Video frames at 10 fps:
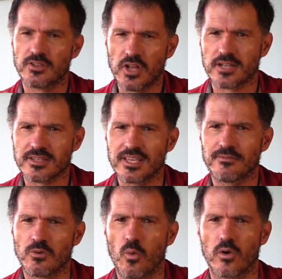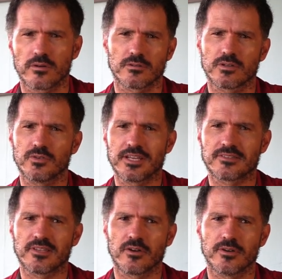Not even water could
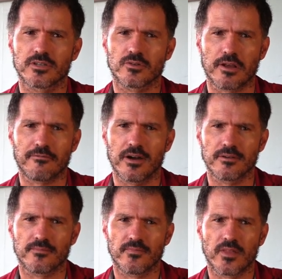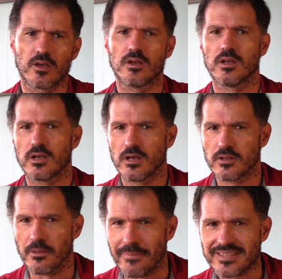extinguish Greek fire.
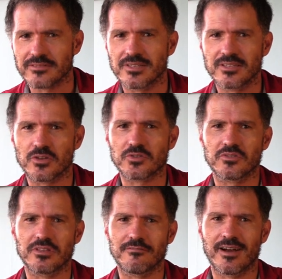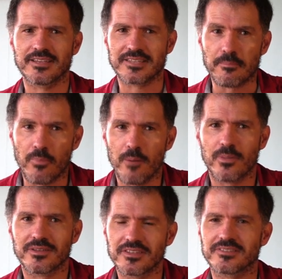The Byzantines also devised a
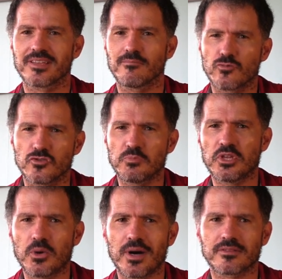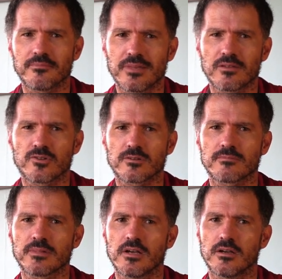pump system to spew out the
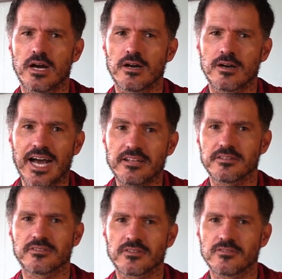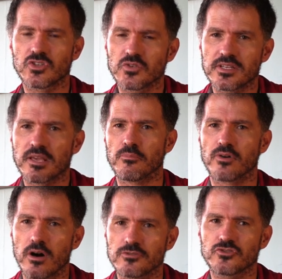mixture uh, at a distance using a
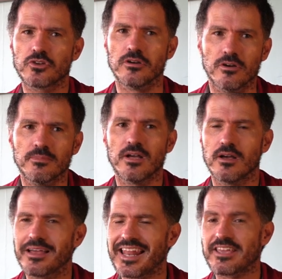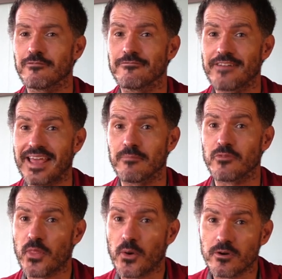bronze tube like a
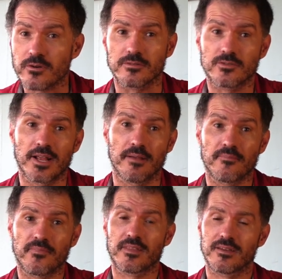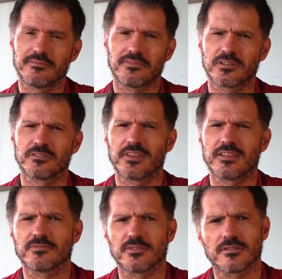flamethrower today very
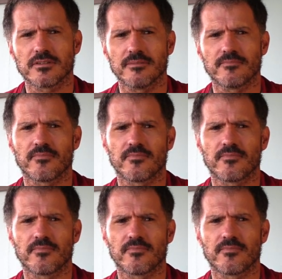advanced for the time.